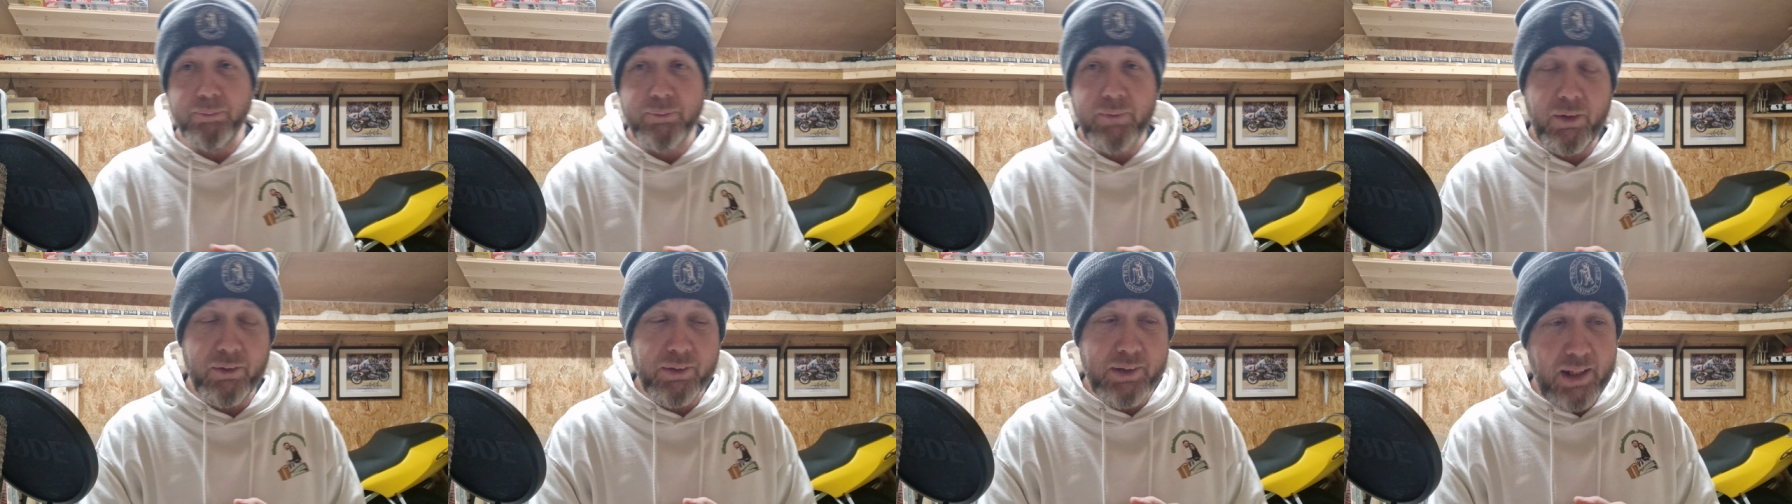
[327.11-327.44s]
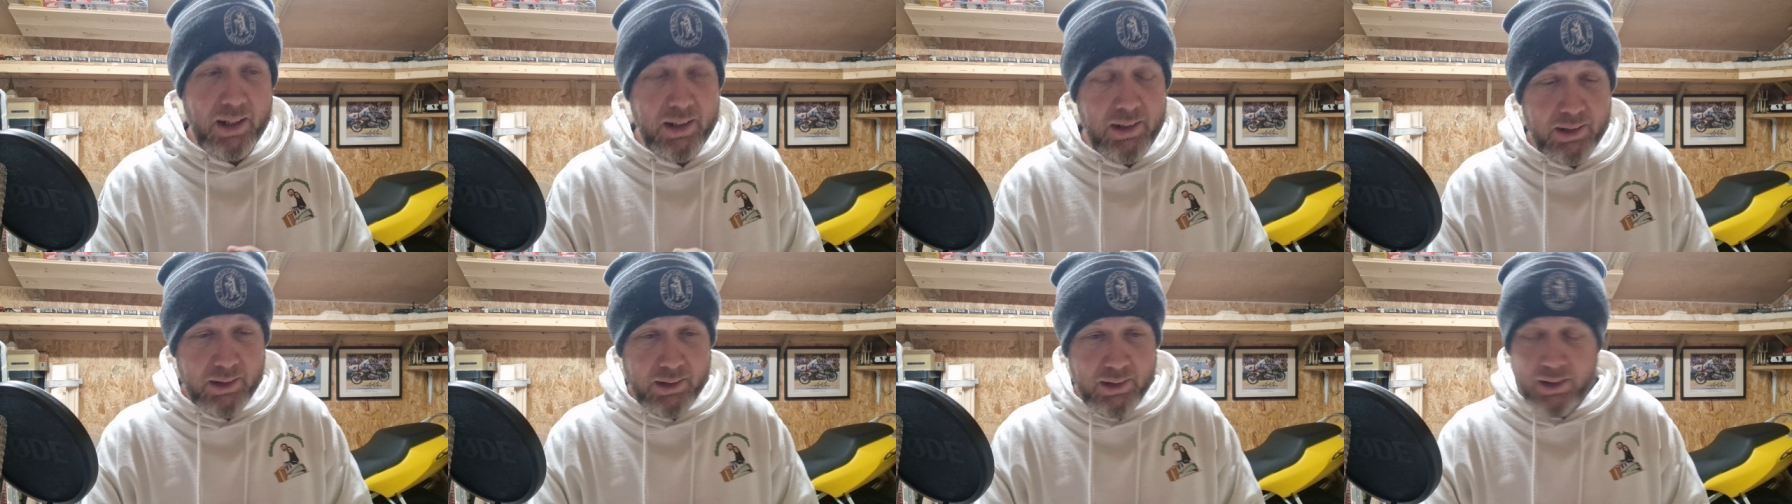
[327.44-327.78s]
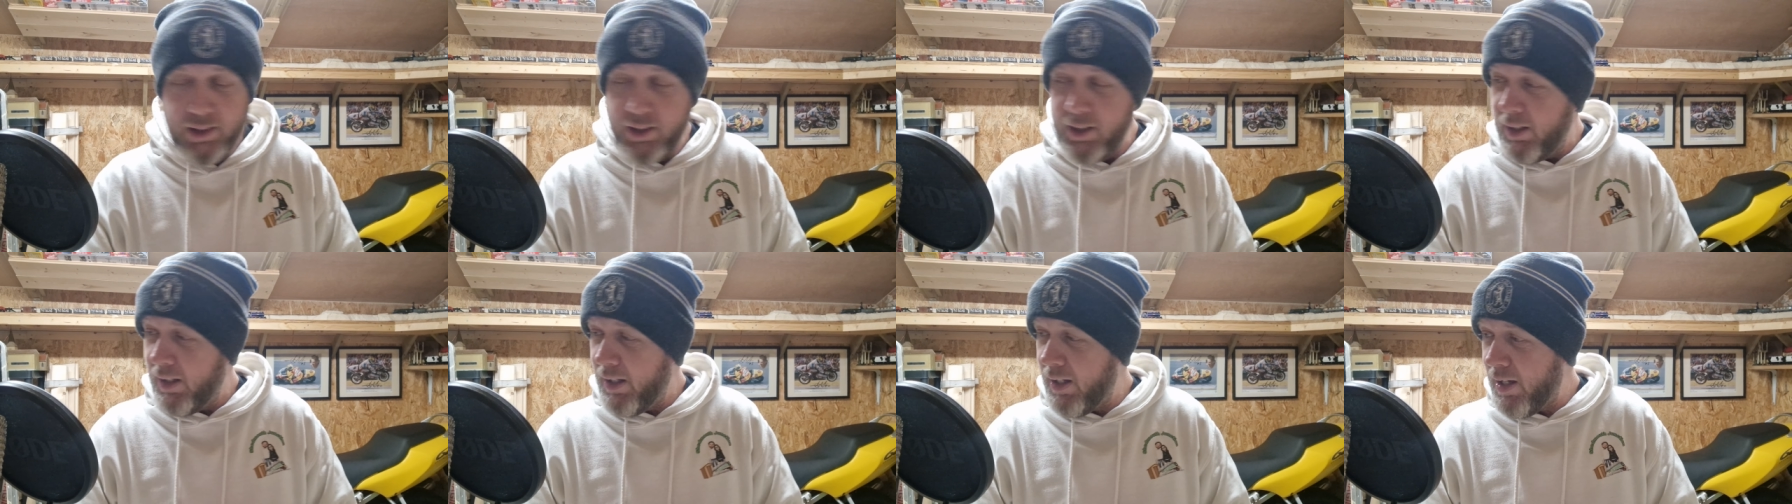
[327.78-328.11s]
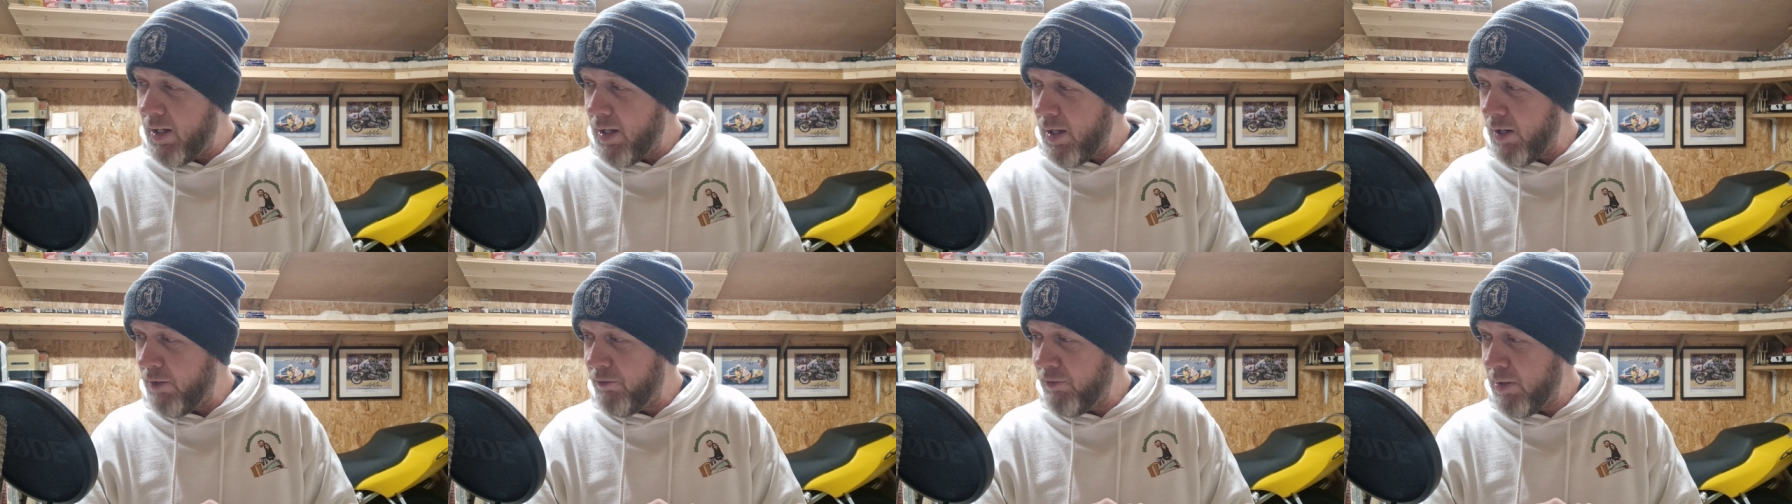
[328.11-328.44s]
Okay, uh,
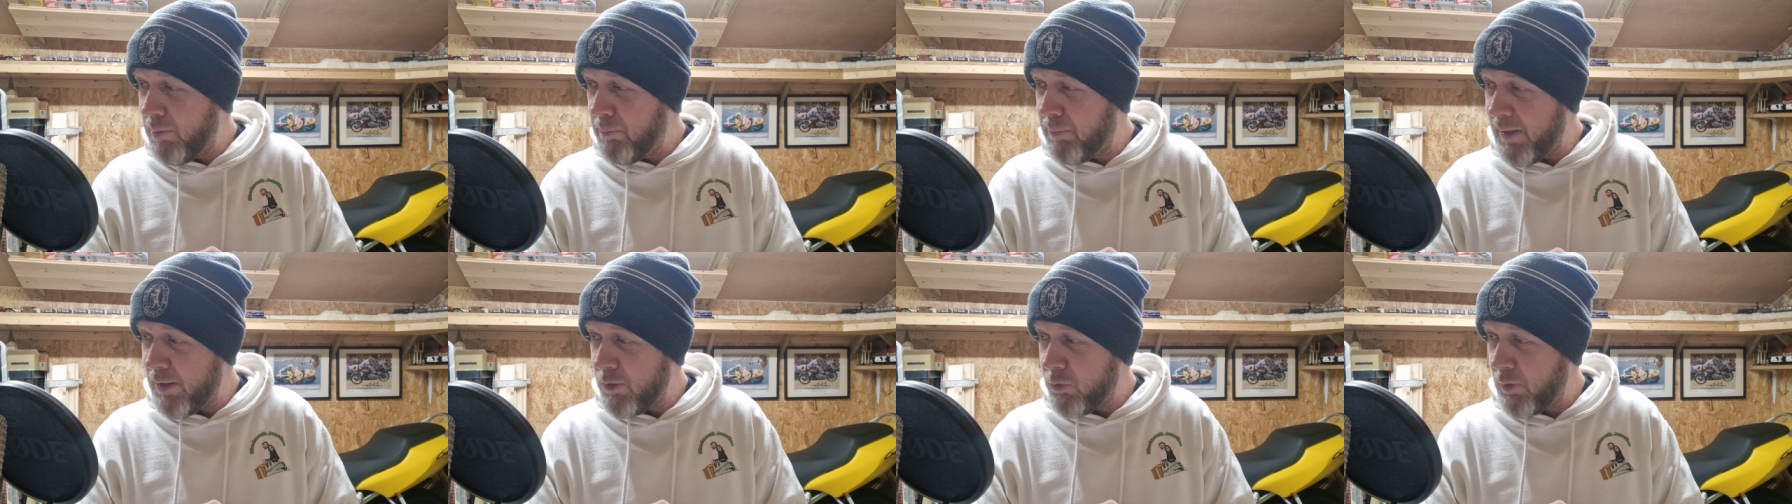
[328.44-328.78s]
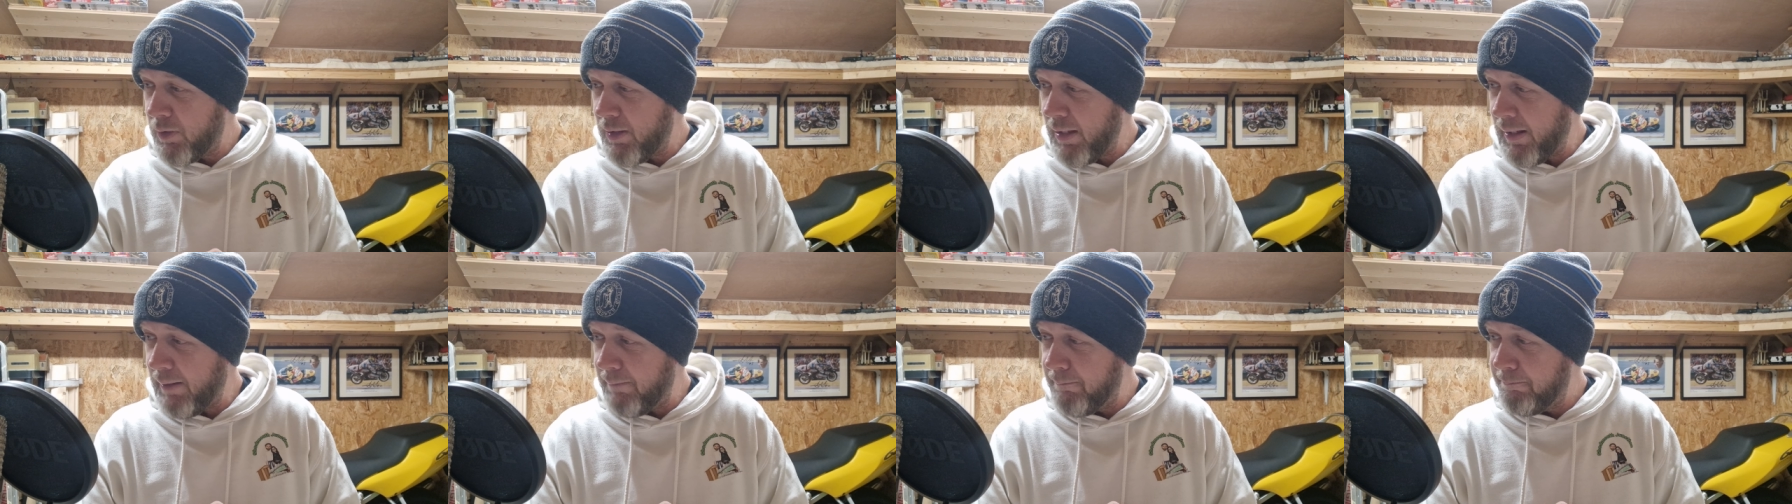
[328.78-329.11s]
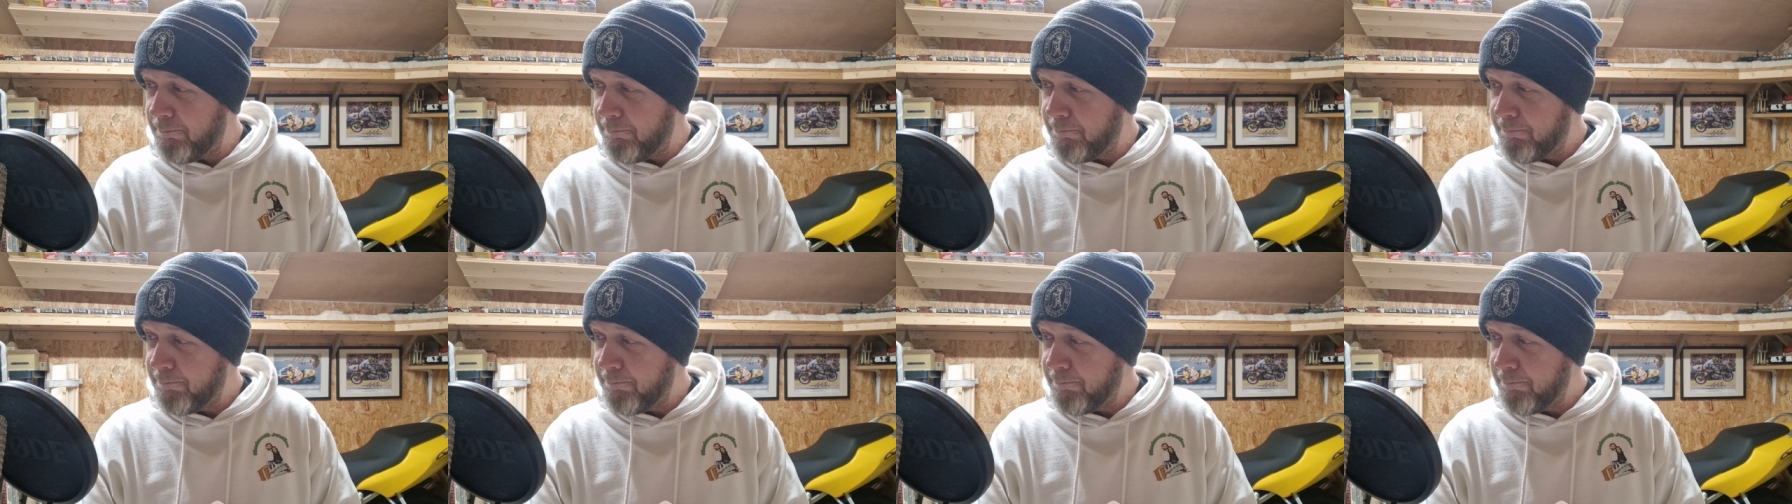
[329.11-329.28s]
and I'm really pleased with that.